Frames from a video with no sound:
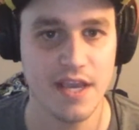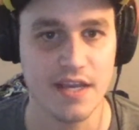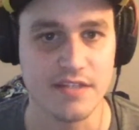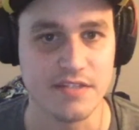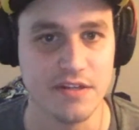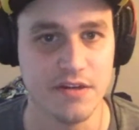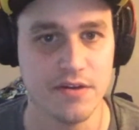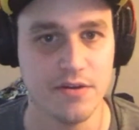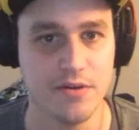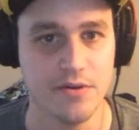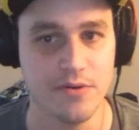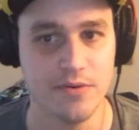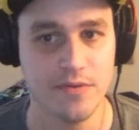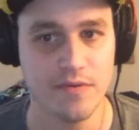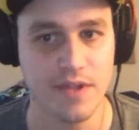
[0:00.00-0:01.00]

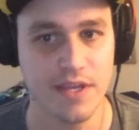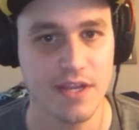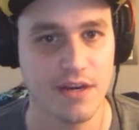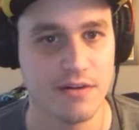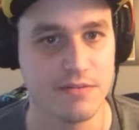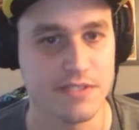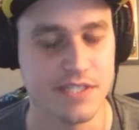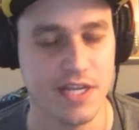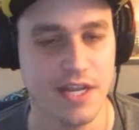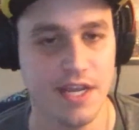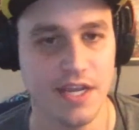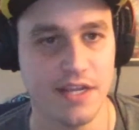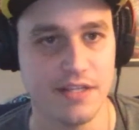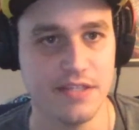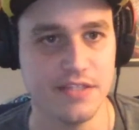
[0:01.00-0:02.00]
So like Aaron was saying,